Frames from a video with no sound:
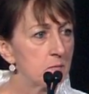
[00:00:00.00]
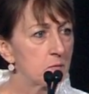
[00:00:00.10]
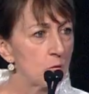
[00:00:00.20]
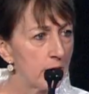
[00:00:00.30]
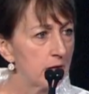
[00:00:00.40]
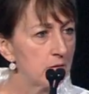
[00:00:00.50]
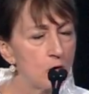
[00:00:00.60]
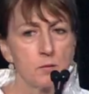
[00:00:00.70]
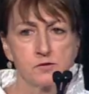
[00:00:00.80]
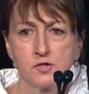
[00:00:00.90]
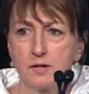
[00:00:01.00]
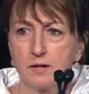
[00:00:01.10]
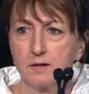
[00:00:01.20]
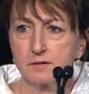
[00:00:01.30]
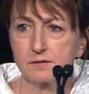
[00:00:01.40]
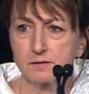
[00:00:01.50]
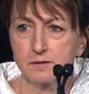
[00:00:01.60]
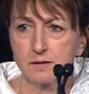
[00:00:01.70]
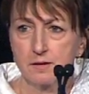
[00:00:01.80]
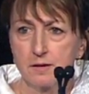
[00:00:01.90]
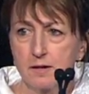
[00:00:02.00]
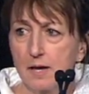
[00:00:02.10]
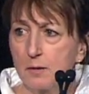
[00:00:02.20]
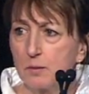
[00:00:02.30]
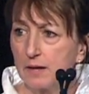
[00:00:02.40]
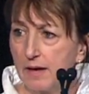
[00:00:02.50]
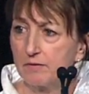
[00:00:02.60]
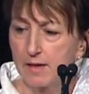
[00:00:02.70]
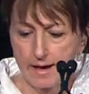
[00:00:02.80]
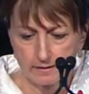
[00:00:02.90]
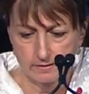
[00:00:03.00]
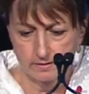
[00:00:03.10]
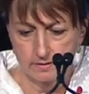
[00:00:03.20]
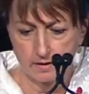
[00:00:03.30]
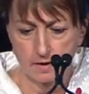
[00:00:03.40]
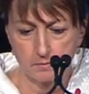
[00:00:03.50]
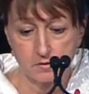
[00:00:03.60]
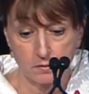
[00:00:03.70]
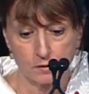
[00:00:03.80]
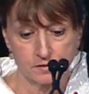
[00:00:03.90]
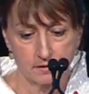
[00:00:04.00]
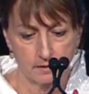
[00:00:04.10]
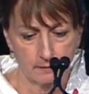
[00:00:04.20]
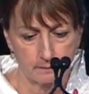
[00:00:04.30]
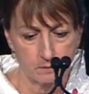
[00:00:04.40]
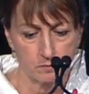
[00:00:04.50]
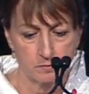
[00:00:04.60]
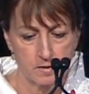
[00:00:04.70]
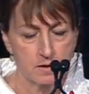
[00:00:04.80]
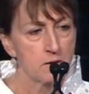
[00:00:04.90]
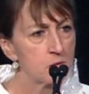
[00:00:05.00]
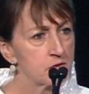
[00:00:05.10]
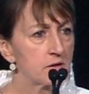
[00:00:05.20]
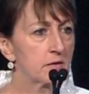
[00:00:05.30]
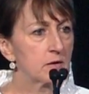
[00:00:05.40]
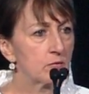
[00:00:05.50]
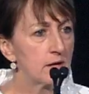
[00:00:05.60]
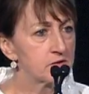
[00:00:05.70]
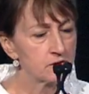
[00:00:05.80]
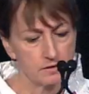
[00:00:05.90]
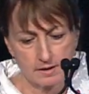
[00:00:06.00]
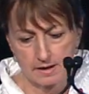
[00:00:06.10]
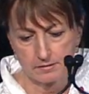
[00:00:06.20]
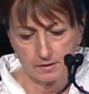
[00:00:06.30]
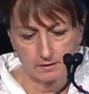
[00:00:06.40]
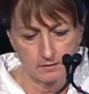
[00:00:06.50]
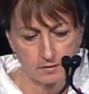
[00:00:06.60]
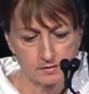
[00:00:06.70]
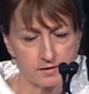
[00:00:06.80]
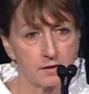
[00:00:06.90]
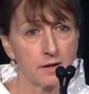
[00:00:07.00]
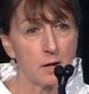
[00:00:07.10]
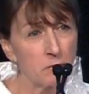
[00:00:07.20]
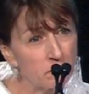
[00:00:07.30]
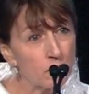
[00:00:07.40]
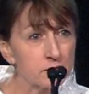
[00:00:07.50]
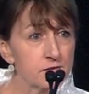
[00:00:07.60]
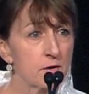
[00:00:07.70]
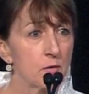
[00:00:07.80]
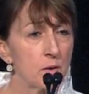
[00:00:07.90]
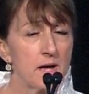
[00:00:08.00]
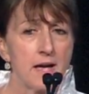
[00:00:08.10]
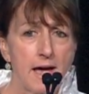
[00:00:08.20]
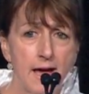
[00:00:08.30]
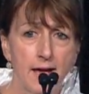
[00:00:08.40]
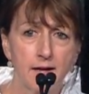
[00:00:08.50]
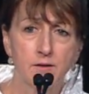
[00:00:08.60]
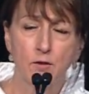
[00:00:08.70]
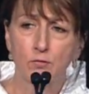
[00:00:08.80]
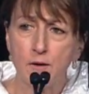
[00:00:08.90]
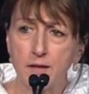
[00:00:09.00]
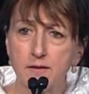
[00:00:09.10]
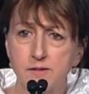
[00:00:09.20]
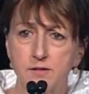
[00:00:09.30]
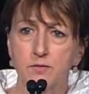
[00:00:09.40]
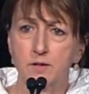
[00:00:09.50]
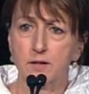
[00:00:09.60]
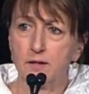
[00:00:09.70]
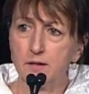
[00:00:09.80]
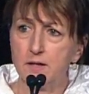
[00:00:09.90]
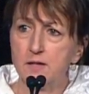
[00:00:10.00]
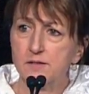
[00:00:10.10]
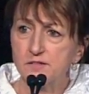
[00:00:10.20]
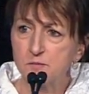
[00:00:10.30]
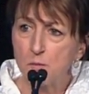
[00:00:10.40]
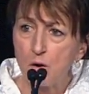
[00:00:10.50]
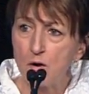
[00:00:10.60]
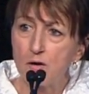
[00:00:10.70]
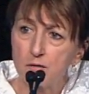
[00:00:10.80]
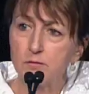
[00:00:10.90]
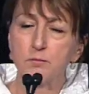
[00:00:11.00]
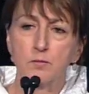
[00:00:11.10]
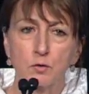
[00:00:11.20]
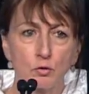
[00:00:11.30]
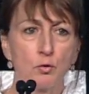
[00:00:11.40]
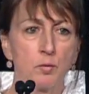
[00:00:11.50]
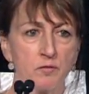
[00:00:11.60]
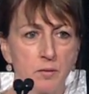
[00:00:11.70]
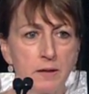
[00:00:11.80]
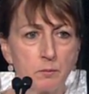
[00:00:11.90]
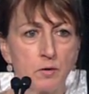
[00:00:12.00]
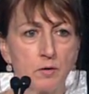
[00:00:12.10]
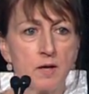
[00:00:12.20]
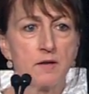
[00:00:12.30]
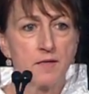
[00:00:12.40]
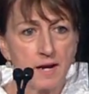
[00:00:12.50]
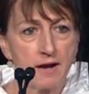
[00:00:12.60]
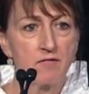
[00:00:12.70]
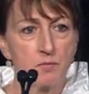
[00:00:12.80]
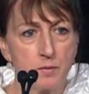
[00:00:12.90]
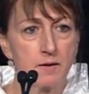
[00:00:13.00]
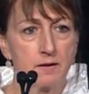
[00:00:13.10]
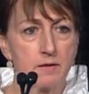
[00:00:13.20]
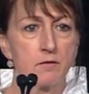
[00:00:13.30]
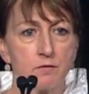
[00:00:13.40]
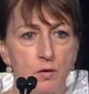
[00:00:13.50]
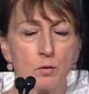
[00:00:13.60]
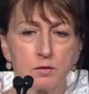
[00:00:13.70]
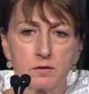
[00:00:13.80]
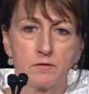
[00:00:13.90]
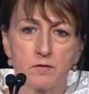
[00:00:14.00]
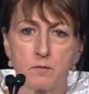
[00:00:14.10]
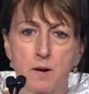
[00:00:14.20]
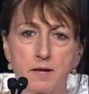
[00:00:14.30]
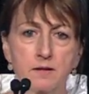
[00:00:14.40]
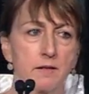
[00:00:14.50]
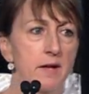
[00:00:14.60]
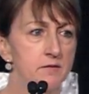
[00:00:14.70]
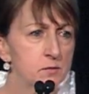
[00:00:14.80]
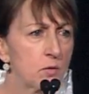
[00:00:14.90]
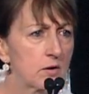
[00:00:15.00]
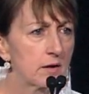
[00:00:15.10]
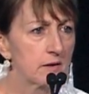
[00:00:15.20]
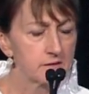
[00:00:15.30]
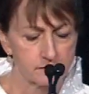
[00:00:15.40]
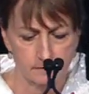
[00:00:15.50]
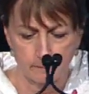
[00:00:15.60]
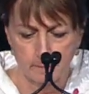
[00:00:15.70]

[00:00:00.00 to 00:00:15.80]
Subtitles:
quite homogeneous, and we have lacked diversity, particularly racial and ethnic diversity. And we've also had a relatively small group of people that have been in the fold of the Mind and Life's workings.